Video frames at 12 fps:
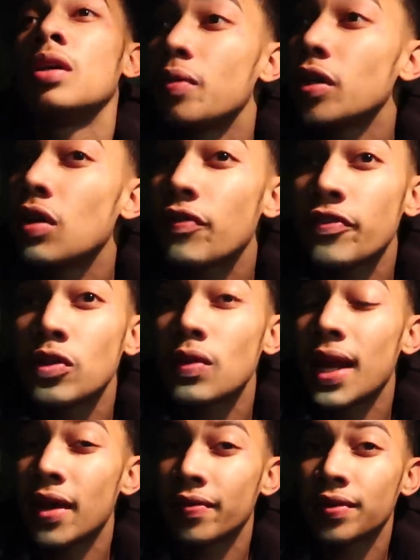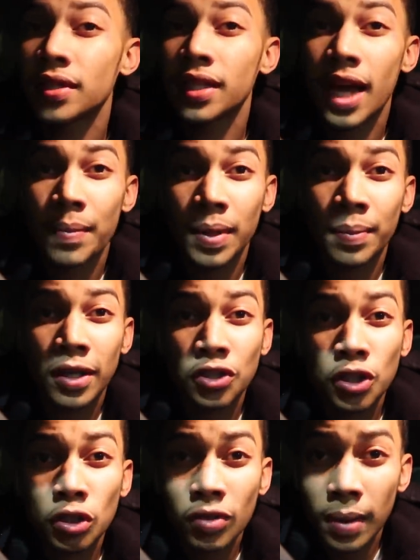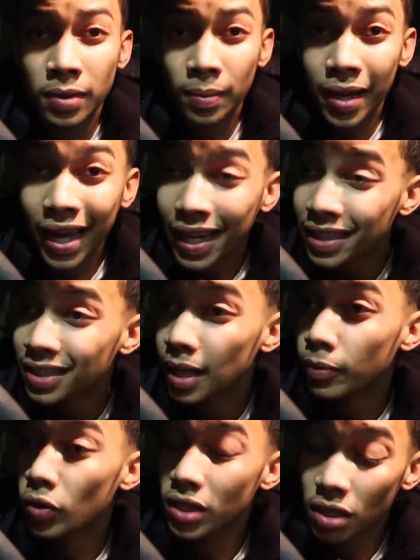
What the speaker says: You got a few left, you get me? Make sure you grab them ASAP, bro.